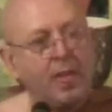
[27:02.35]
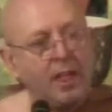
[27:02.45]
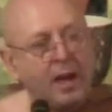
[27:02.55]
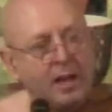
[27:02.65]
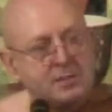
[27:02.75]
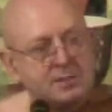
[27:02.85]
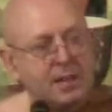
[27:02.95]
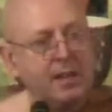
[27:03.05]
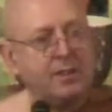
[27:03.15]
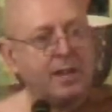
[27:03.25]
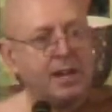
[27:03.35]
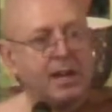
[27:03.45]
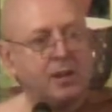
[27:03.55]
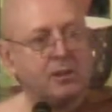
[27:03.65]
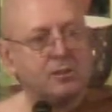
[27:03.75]
I say that
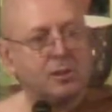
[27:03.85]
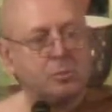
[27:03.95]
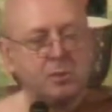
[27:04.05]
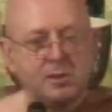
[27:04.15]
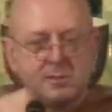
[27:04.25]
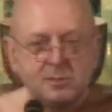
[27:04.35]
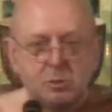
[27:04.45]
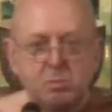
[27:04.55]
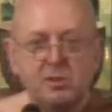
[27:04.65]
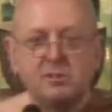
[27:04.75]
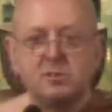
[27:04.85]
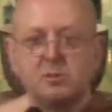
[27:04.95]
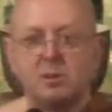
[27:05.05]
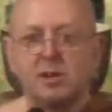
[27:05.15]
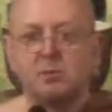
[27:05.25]
anecdote because it's the person
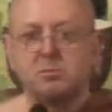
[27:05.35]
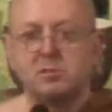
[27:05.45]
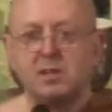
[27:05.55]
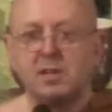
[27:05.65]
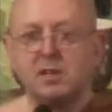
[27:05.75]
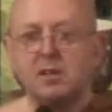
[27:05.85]
who comes here,